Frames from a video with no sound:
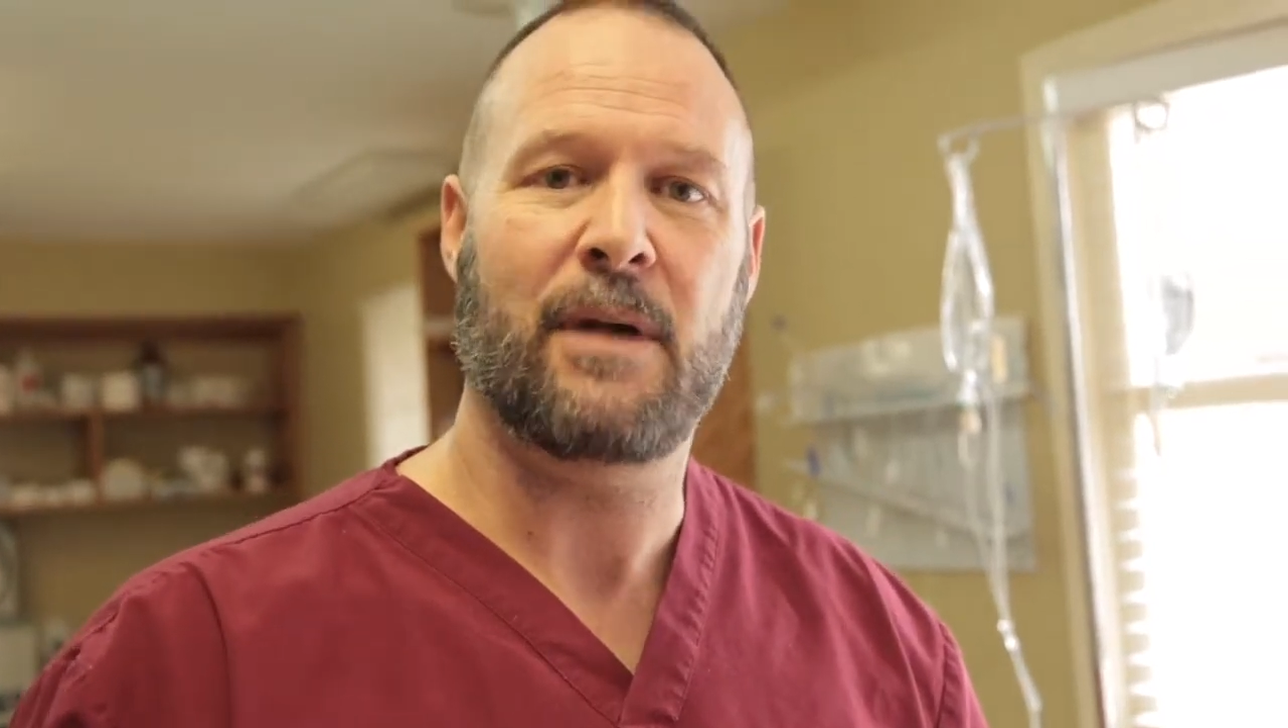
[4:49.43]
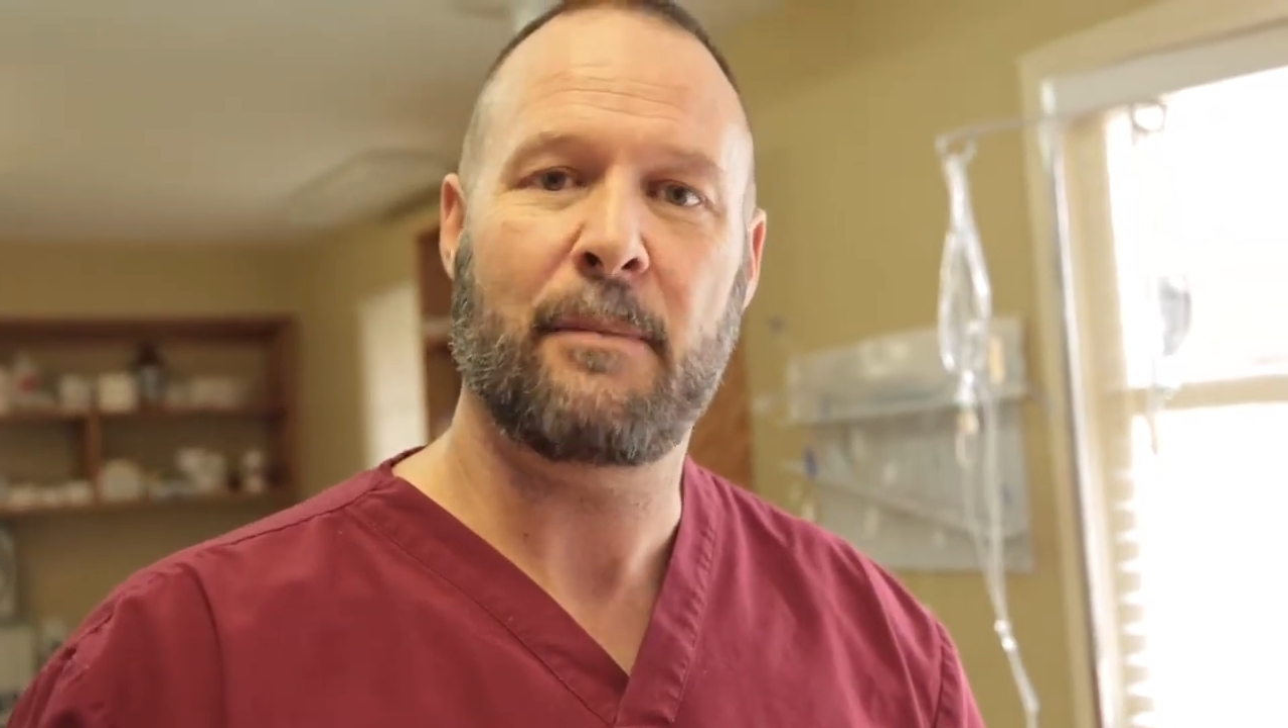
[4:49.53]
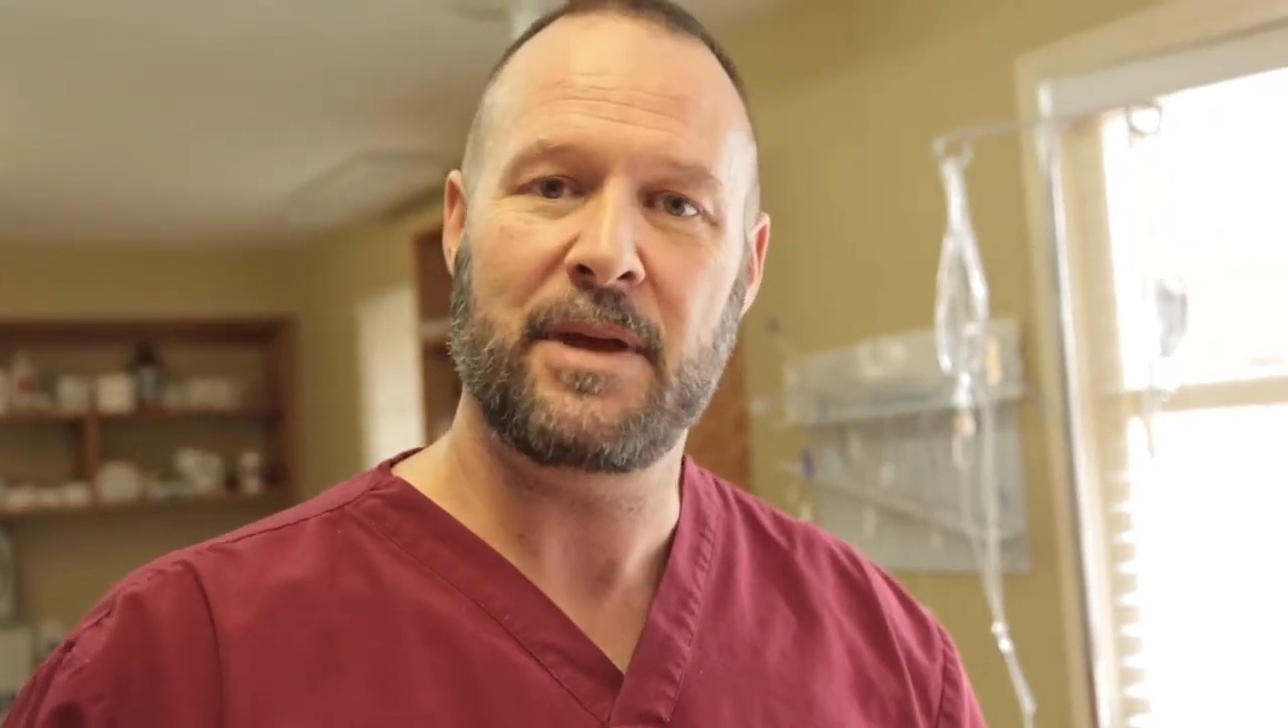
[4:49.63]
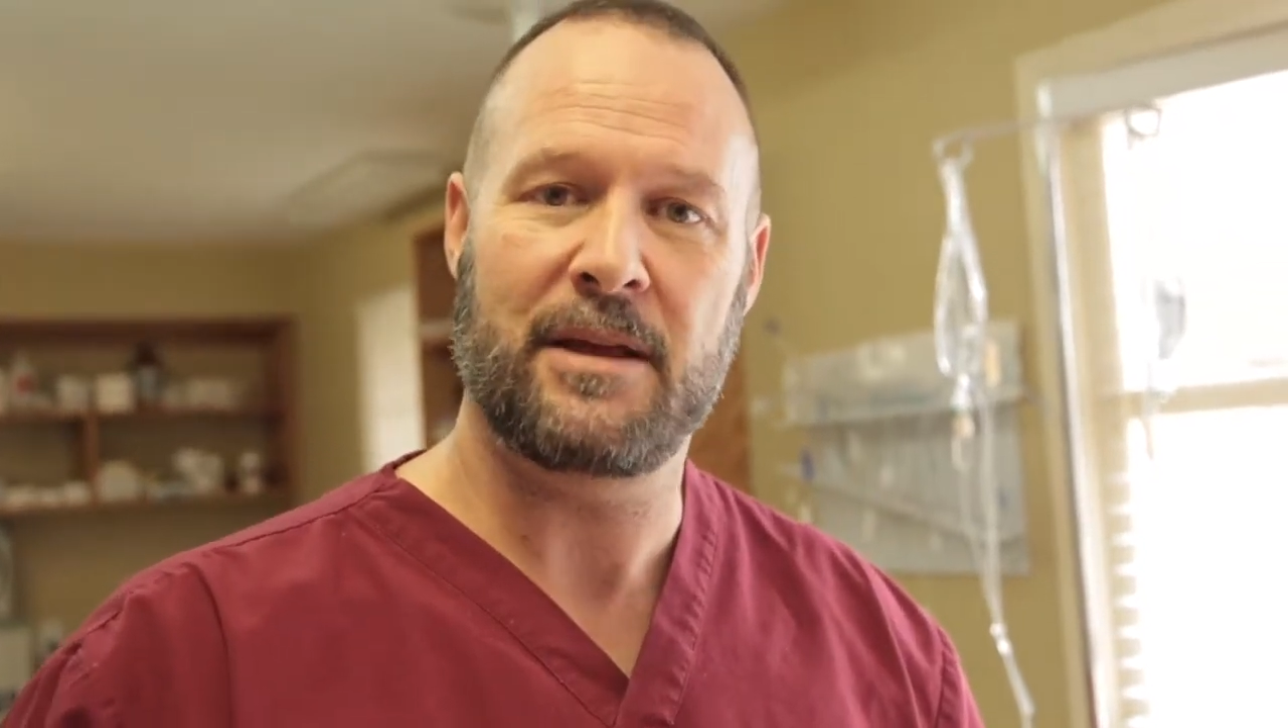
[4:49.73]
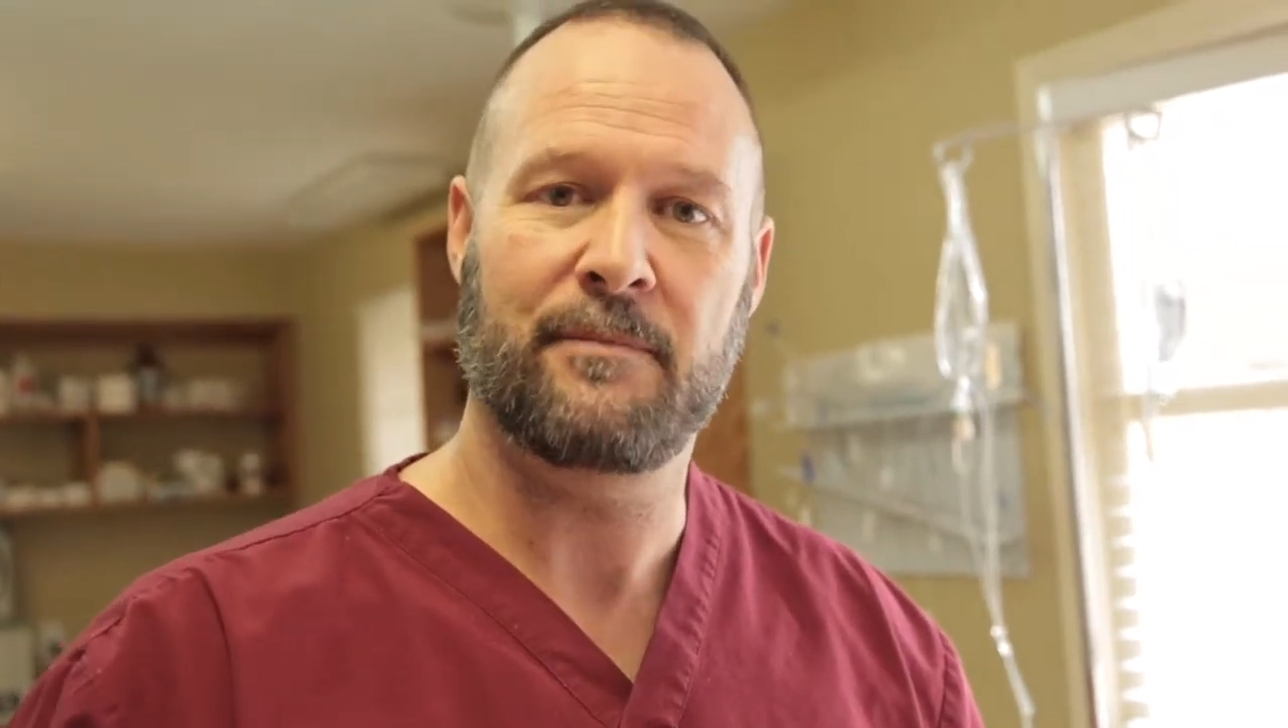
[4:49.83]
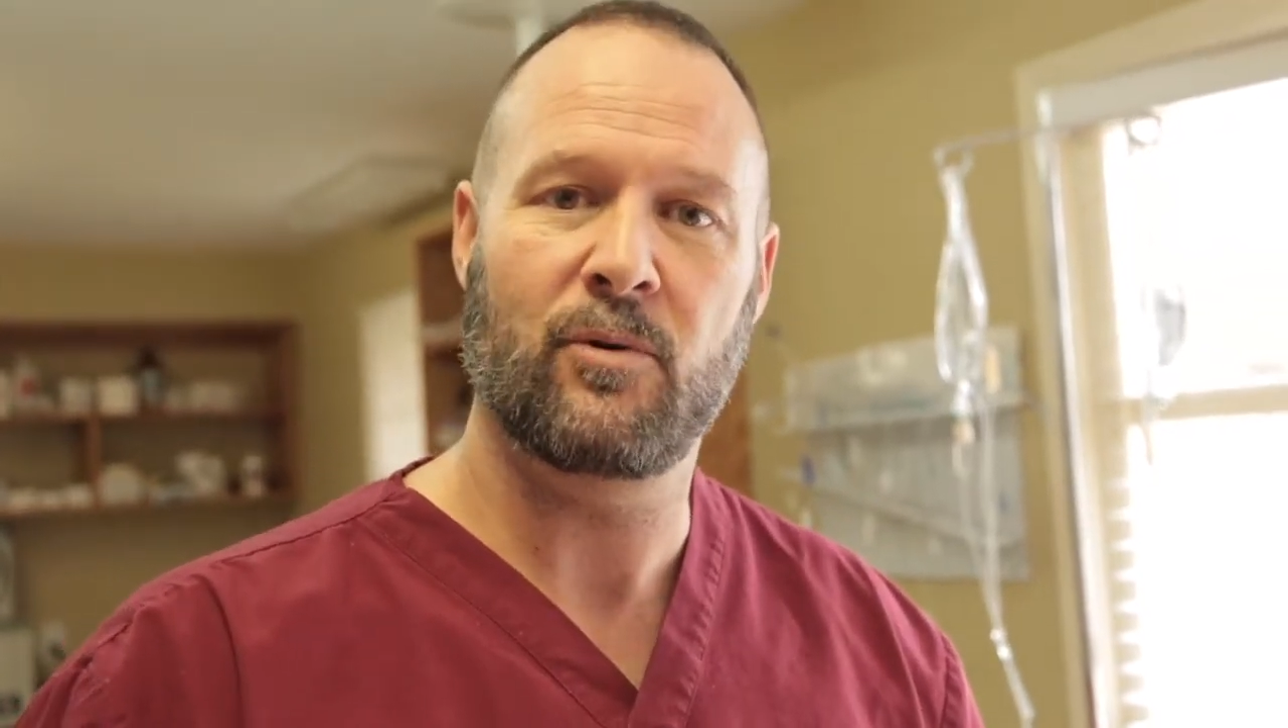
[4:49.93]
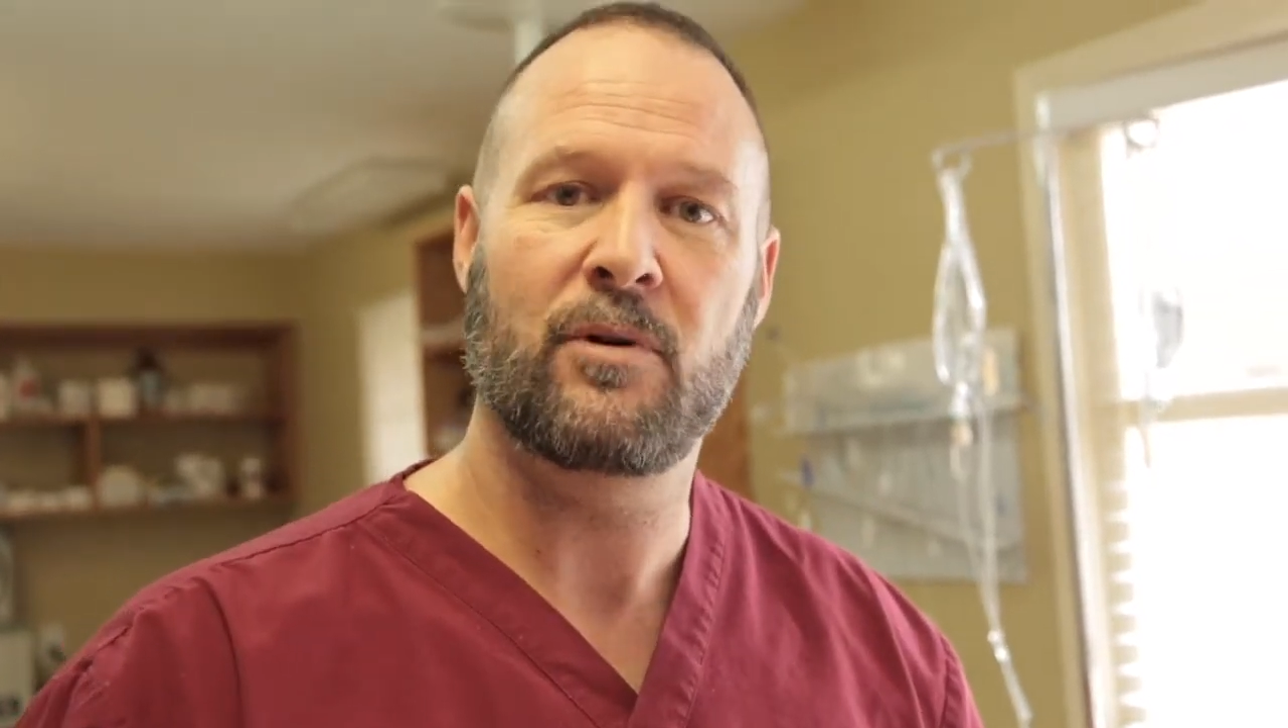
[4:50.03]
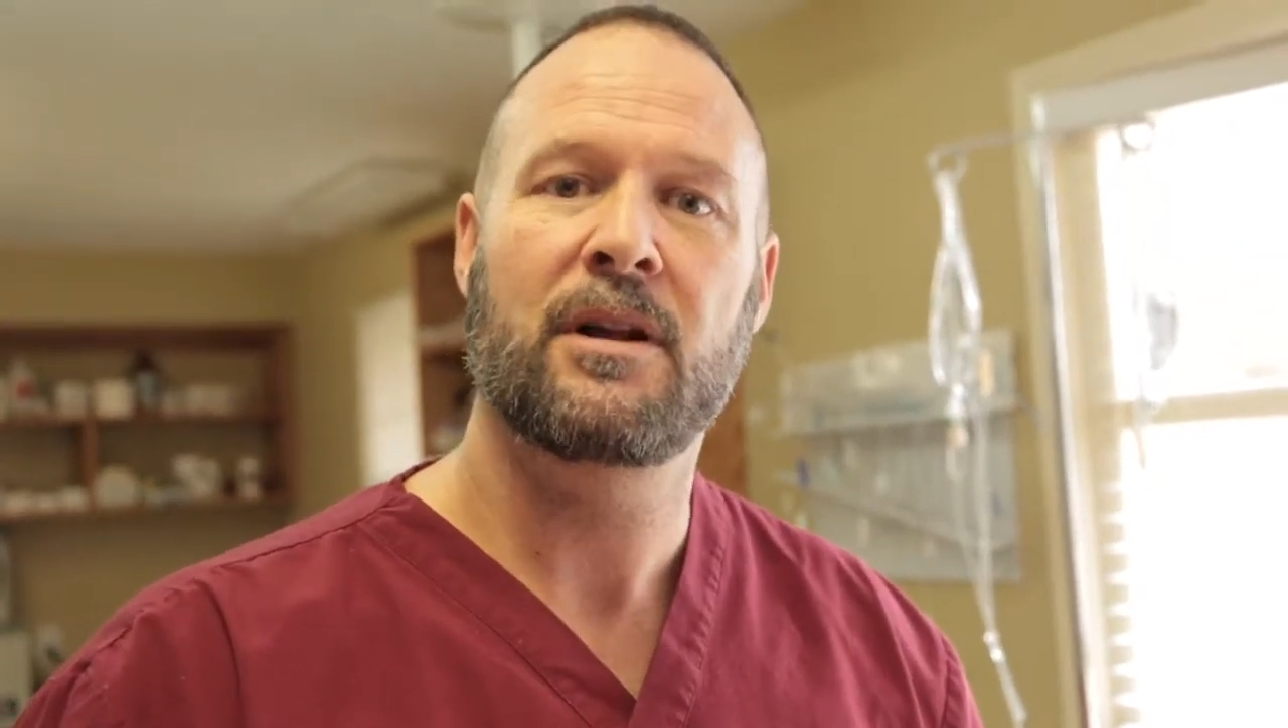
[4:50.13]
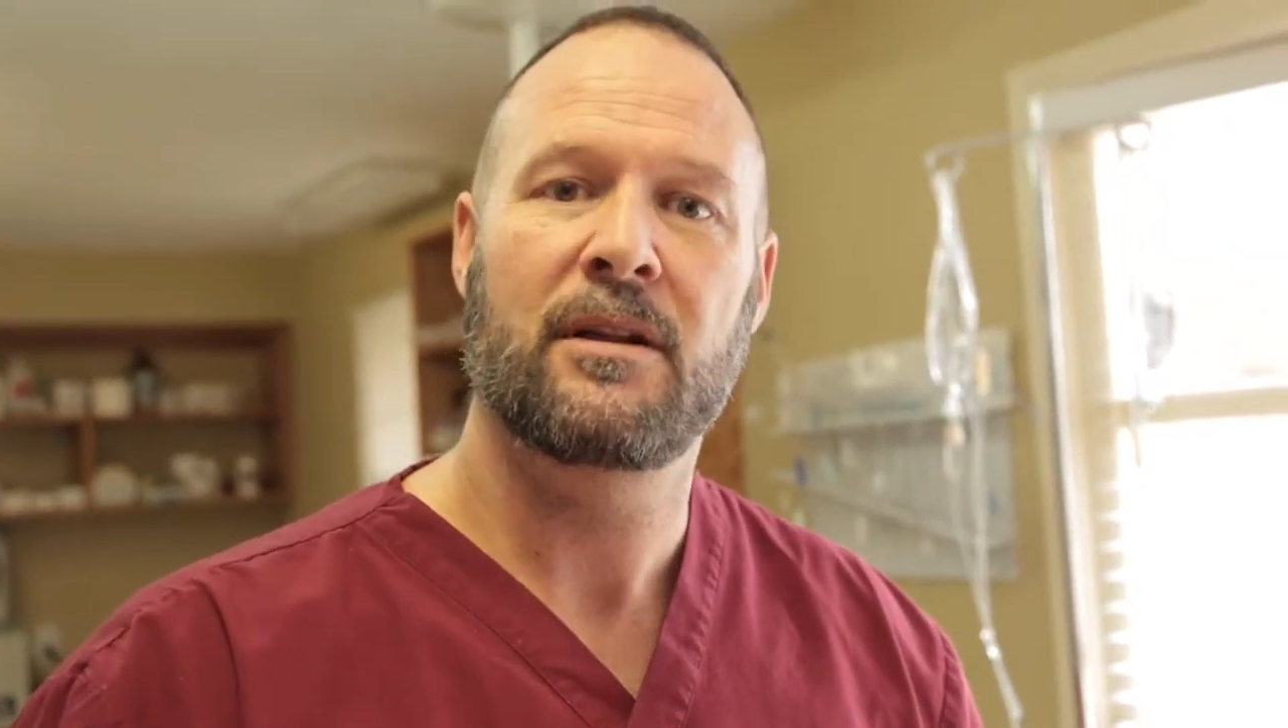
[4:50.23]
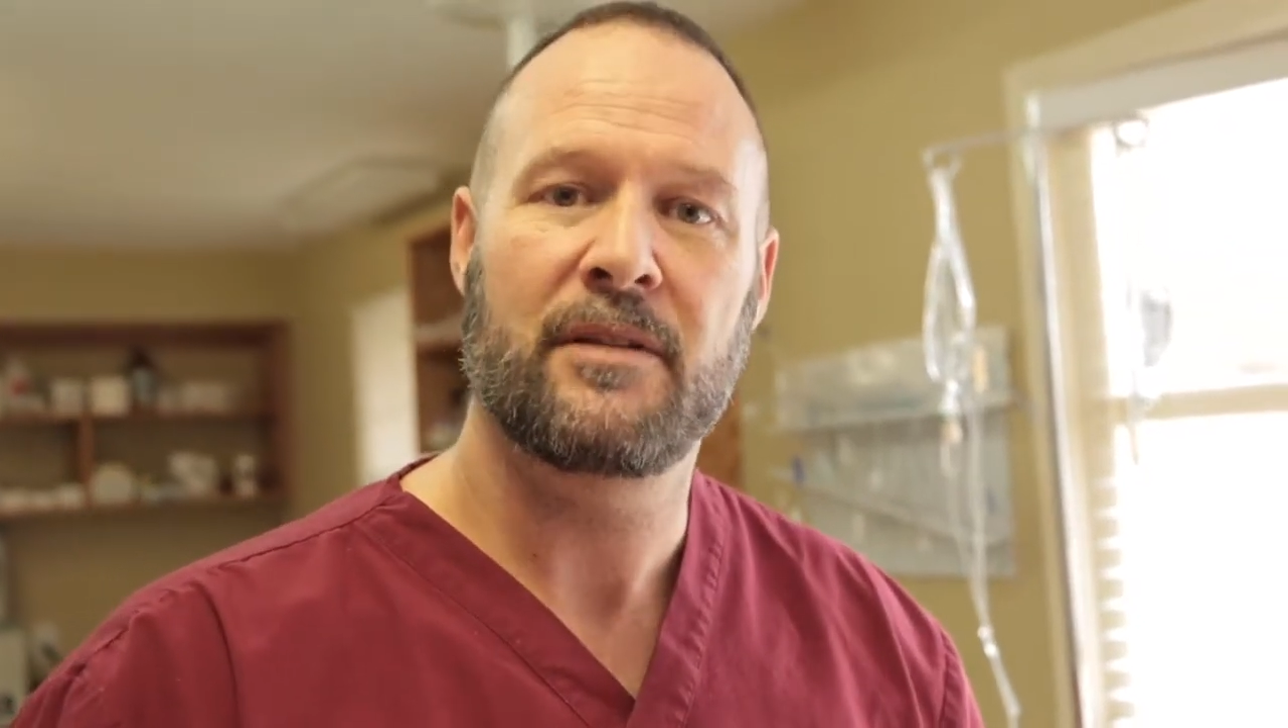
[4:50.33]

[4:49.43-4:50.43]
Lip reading: by people